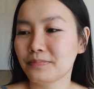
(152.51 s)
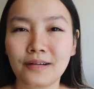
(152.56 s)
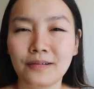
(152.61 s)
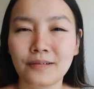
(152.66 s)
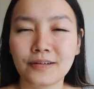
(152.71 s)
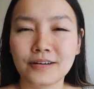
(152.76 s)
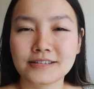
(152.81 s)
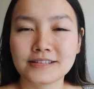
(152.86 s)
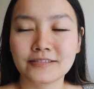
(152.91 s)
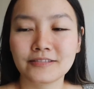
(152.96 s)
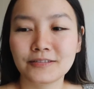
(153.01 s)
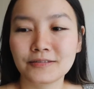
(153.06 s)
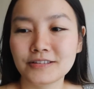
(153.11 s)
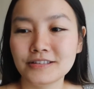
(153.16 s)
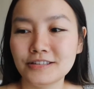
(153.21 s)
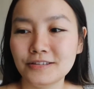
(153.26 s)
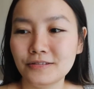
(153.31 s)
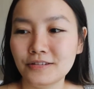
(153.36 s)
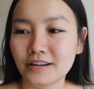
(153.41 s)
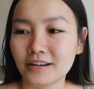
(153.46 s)
Or is everyone
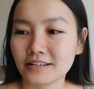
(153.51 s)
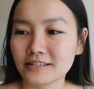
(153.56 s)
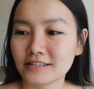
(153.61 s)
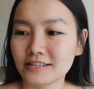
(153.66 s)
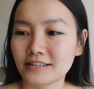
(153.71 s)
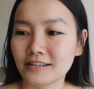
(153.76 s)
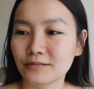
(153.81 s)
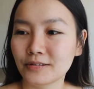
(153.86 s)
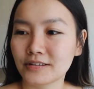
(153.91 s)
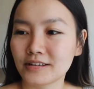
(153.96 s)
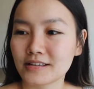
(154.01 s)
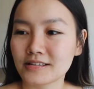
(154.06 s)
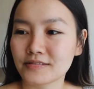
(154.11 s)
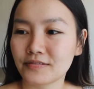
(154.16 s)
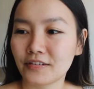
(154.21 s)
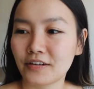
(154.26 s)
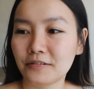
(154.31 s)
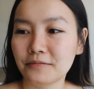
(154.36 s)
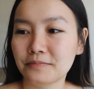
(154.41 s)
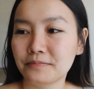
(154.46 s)
too young to know what that's
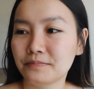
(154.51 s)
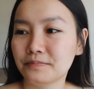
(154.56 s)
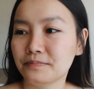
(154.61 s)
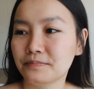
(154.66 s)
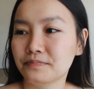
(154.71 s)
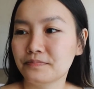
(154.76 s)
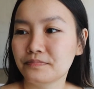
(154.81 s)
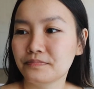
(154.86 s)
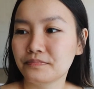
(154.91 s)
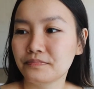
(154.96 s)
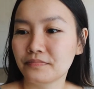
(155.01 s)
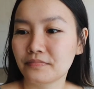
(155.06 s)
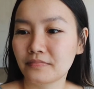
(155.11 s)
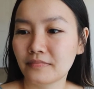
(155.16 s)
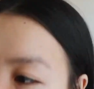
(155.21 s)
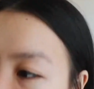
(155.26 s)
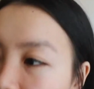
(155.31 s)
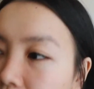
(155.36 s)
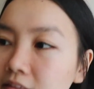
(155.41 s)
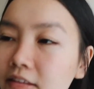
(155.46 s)
from?
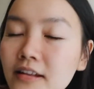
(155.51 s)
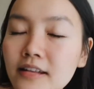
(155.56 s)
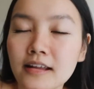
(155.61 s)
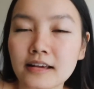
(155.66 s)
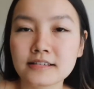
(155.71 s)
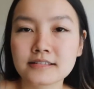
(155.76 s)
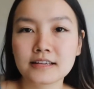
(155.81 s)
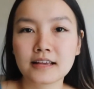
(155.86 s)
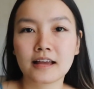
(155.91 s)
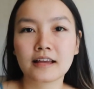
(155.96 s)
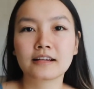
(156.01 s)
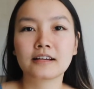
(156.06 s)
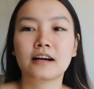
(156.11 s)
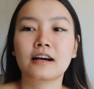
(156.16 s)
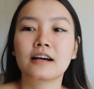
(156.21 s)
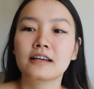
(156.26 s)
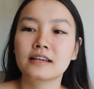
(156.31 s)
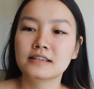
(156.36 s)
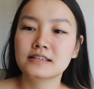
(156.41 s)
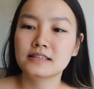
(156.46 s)
And then the next thing I
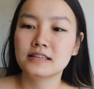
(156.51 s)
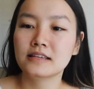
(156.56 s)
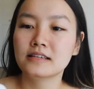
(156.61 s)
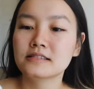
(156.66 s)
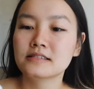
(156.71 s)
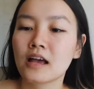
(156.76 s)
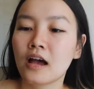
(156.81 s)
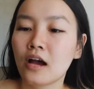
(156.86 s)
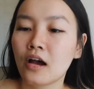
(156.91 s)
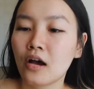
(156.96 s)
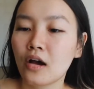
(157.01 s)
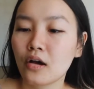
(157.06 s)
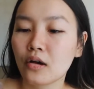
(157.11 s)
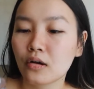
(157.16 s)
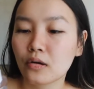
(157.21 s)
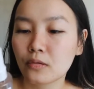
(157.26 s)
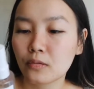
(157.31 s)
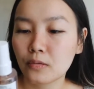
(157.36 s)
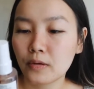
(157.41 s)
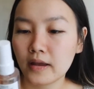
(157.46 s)
got is this
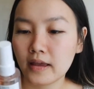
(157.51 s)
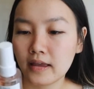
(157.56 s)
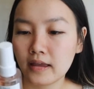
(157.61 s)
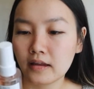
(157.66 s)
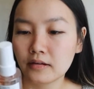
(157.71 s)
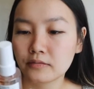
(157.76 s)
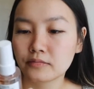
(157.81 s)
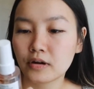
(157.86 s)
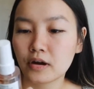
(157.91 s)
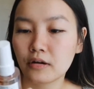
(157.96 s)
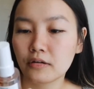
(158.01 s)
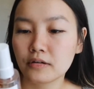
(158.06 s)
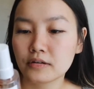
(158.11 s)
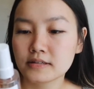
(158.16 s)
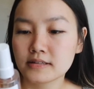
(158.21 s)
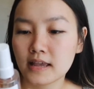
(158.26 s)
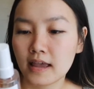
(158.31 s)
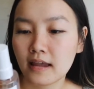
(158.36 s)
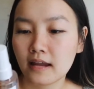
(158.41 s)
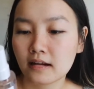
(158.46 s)
Quay
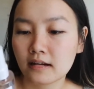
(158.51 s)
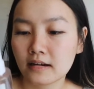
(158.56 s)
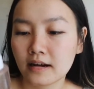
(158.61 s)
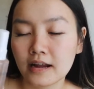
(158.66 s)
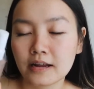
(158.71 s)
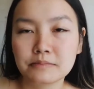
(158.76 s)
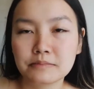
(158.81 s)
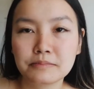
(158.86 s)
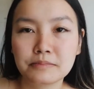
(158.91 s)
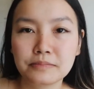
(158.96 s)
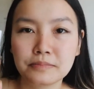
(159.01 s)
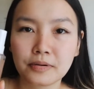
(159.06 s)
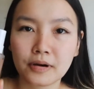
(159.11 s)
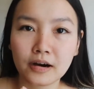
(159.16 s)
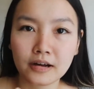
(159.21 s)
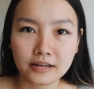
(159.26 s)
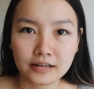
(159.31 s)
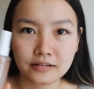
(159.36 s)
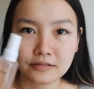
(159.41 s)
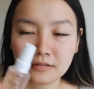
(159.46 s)
Rose hair and
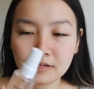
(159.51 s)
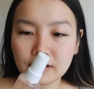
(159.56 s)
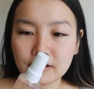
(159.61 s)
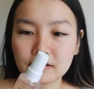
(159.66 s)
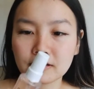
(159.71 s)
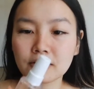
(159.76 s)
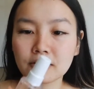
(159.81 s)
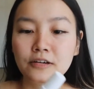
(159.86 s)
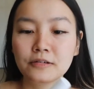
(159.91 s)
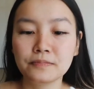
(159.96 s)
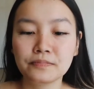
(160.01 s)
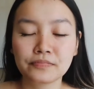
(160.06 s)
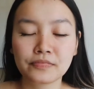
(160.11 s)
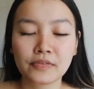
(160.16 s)
body oil.